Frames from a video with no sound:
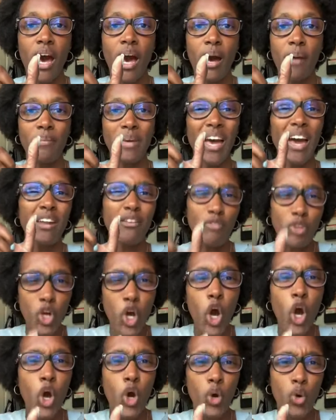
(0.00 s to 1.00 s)
kind of
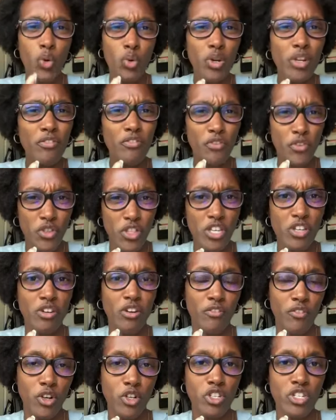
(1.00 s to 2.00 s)
code for the
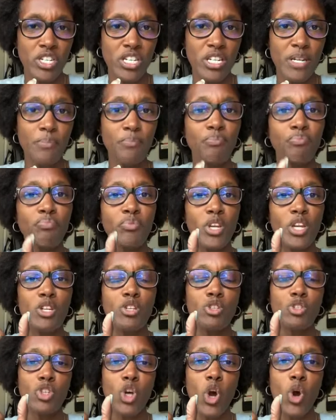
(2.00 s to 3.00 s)
university.
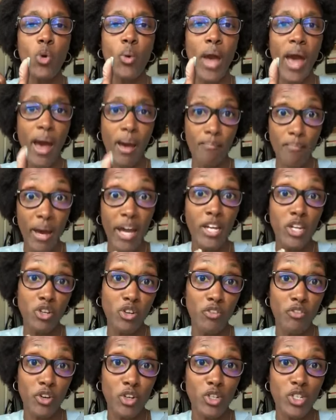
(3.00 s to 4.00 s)
So at my
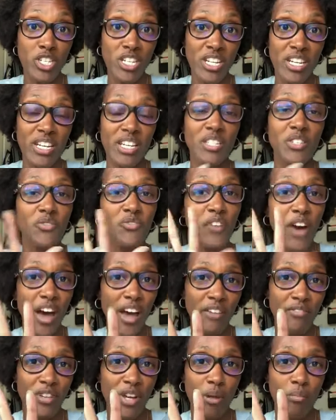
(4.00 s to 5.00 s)
university, it's
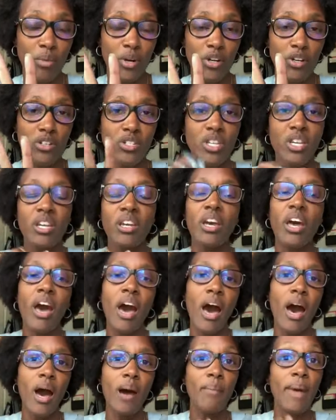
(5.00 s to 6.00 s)
5 numbers.
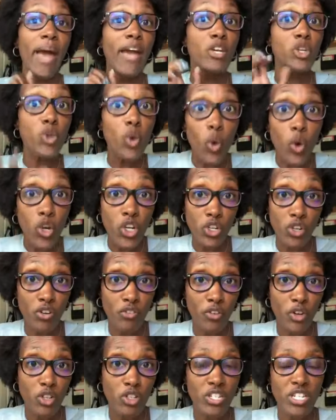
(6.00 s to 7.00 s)
At your
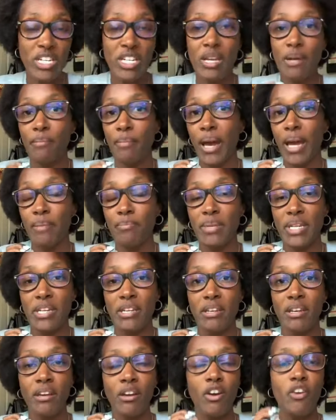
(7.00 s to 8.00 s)
university, it might
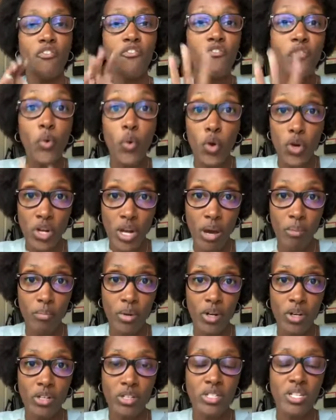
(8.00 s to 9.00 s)
be 4
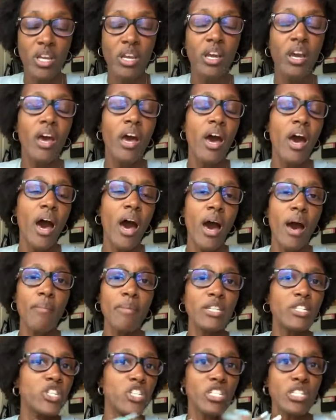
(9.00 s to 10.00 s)
numbers.
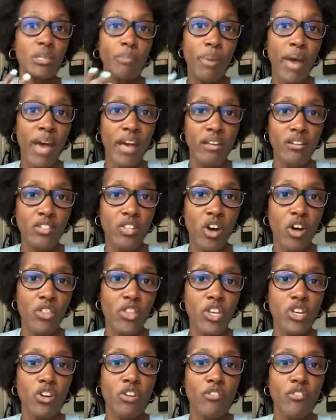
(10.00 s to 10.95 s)
It just depends on the